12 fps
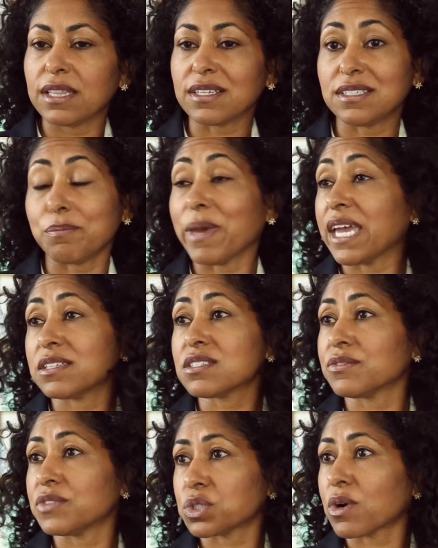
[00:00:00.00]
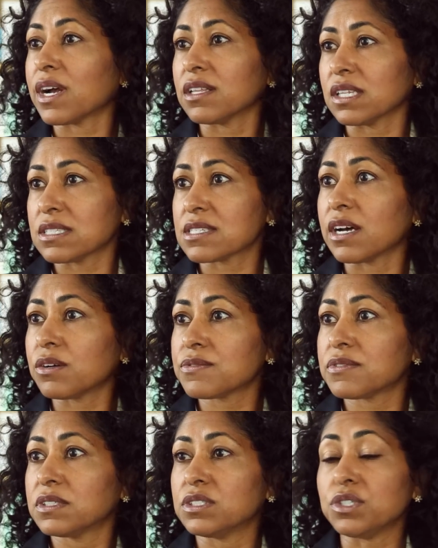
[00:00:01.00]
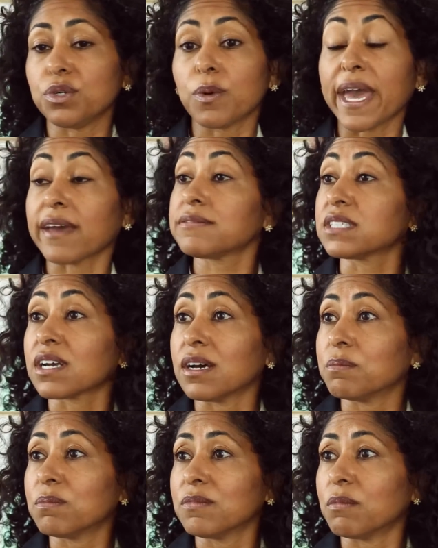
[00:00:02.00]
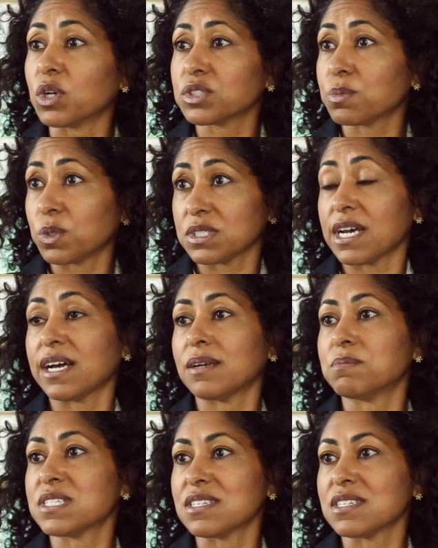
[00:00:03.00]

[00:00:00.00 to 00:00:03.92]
the demands of a trial itself. Do you have to come multiple times? Is